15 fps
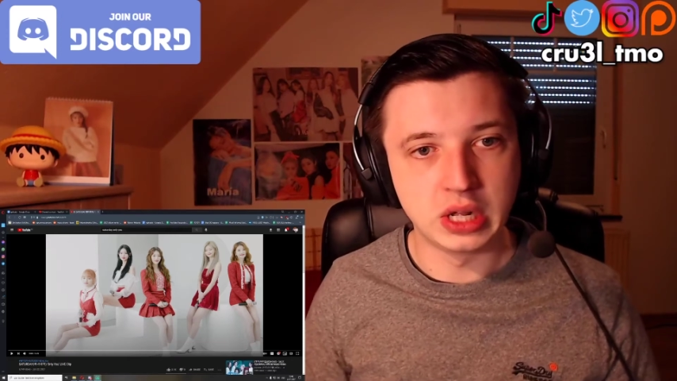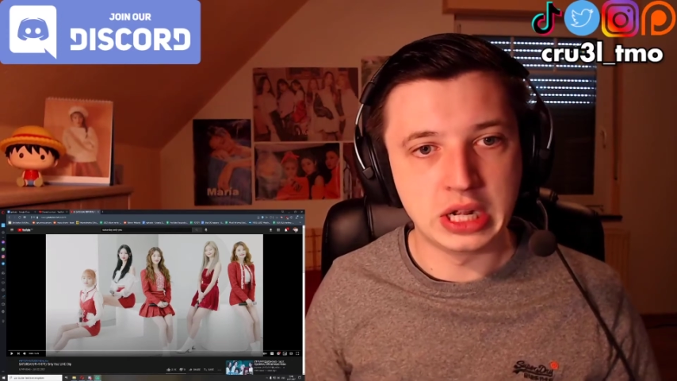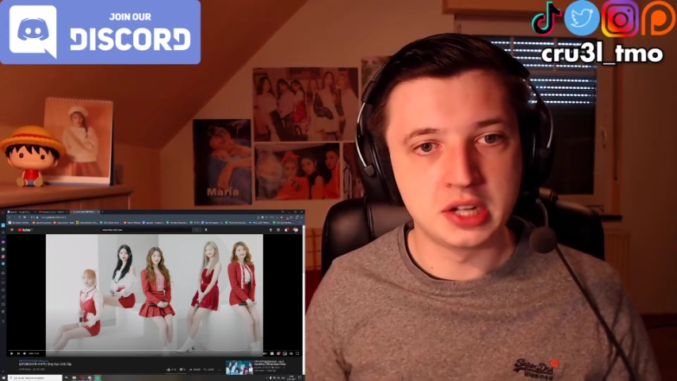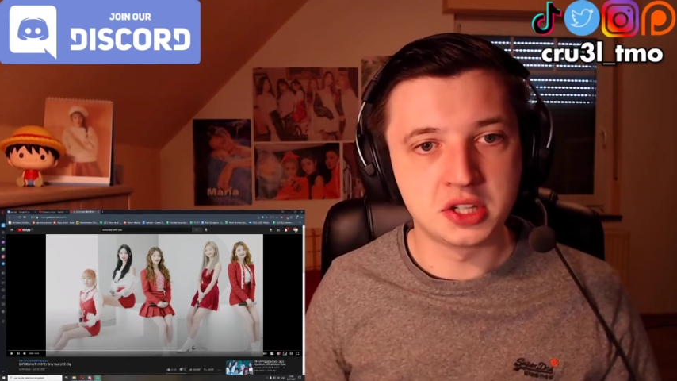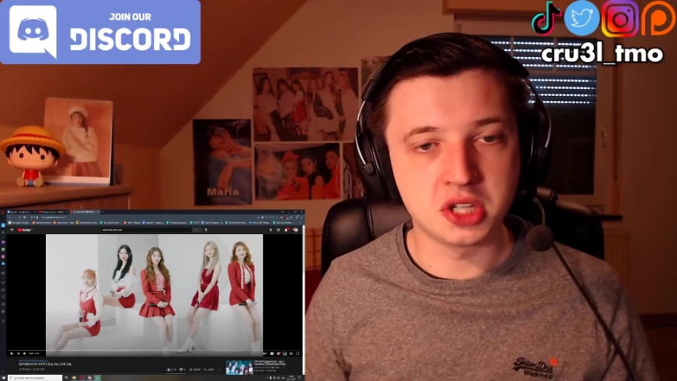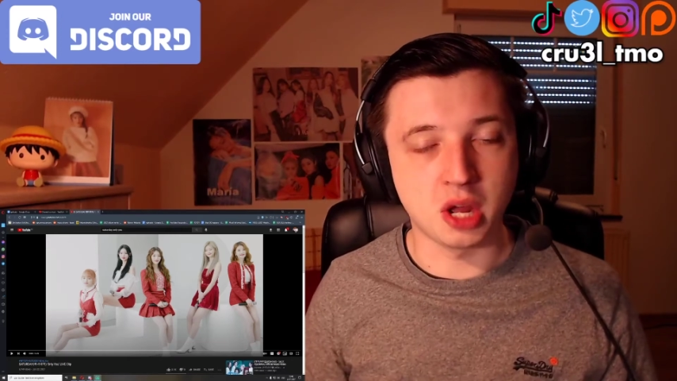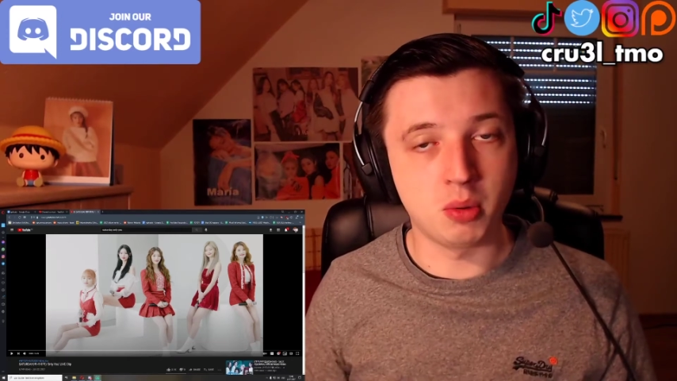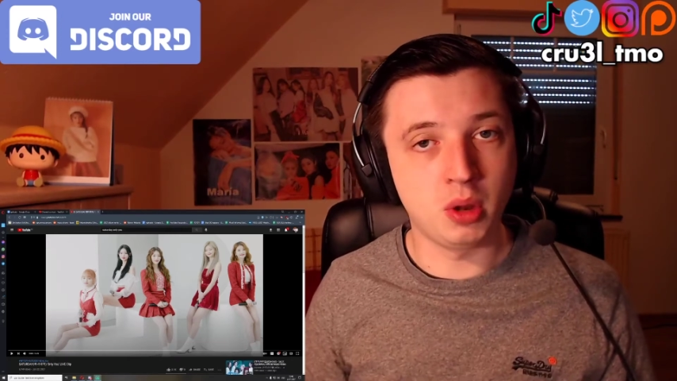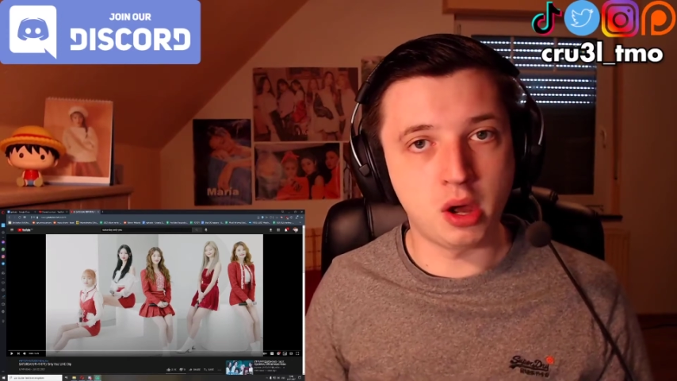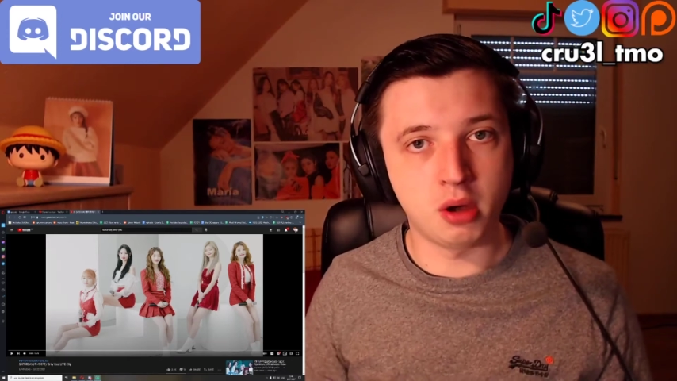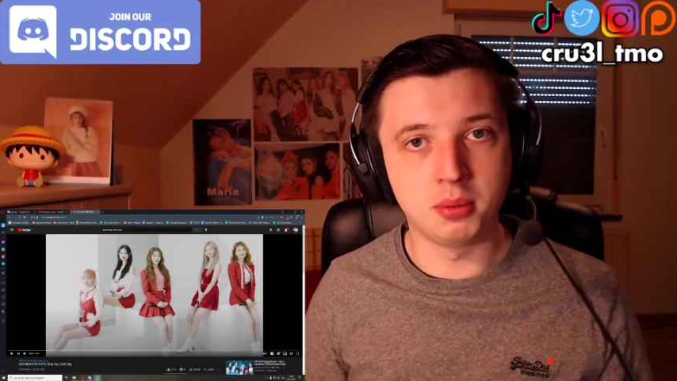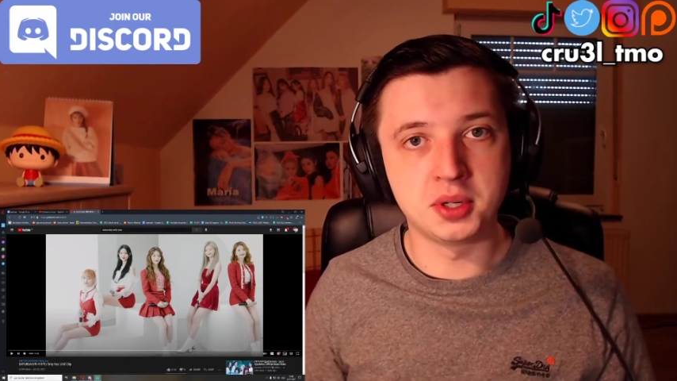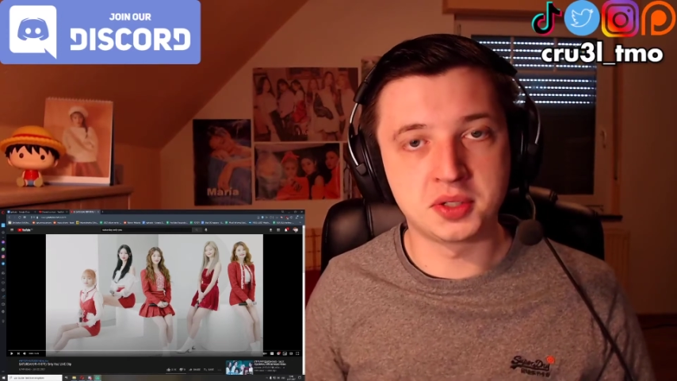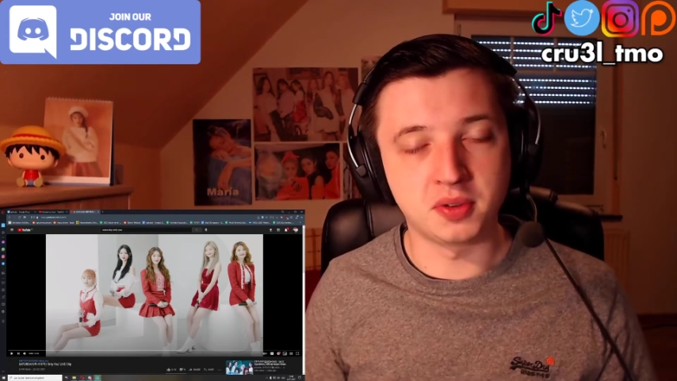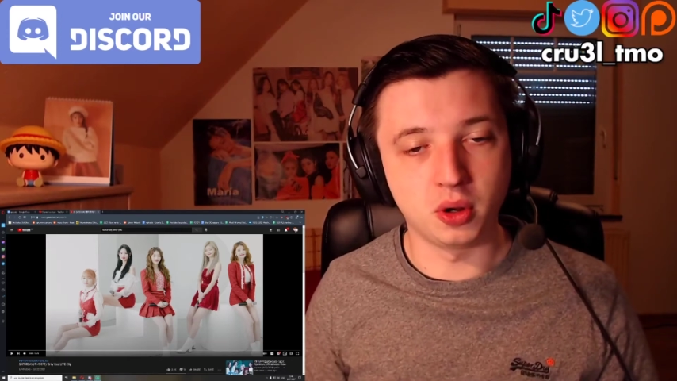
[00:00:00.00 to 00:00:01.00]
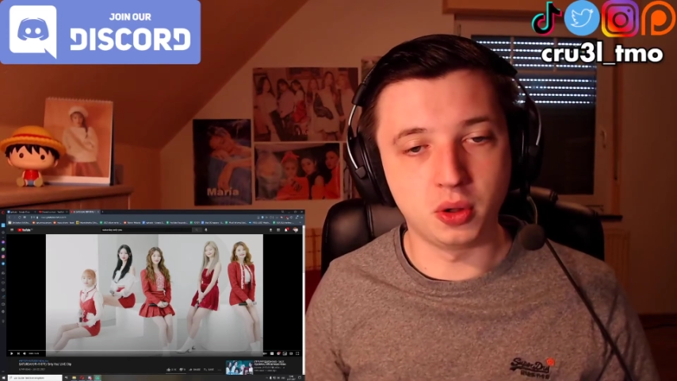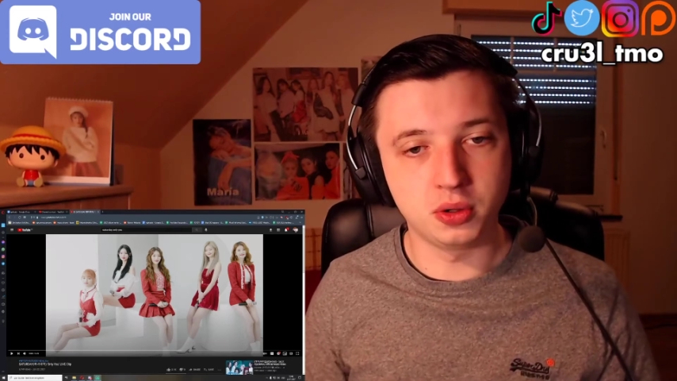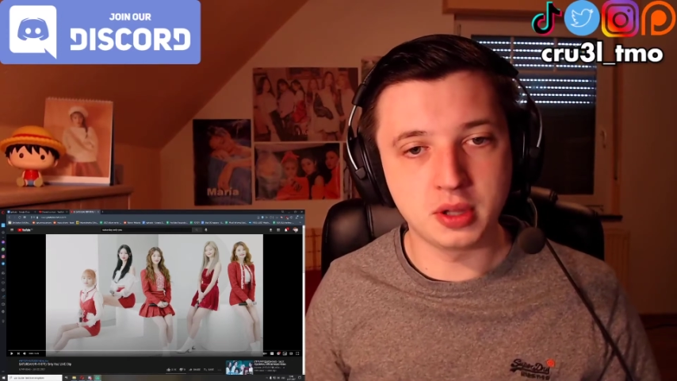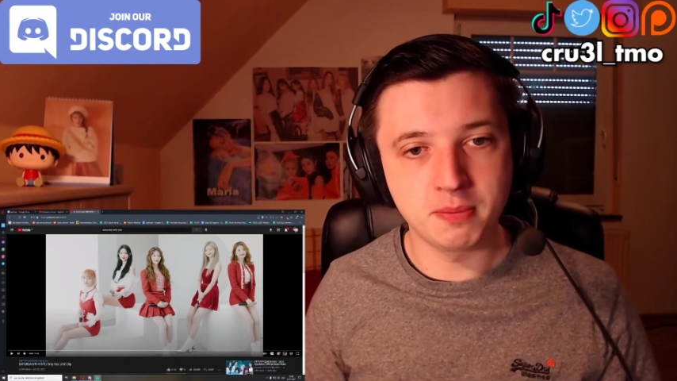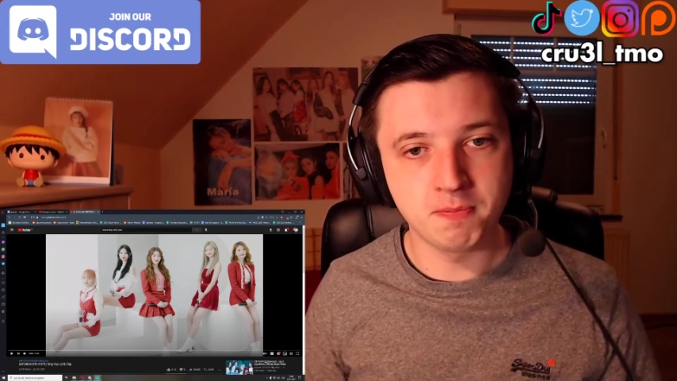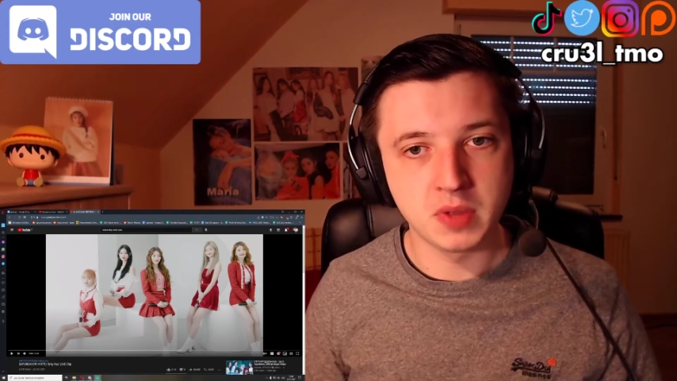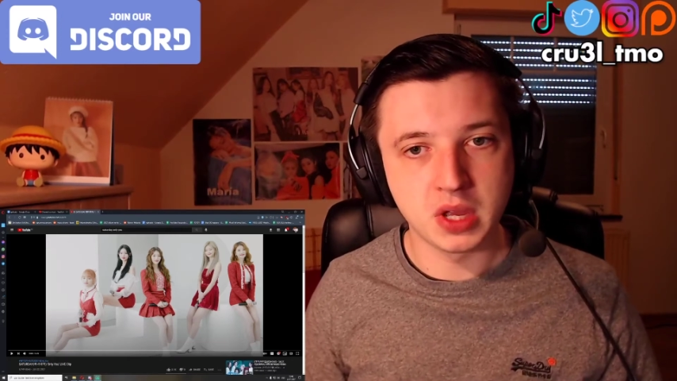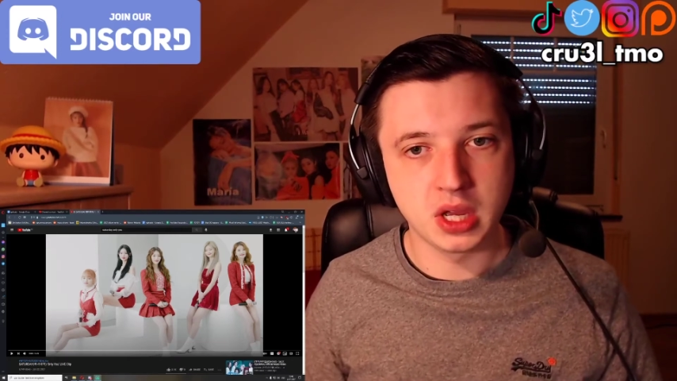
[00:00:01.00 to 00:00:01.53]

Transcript: so I will always follow them.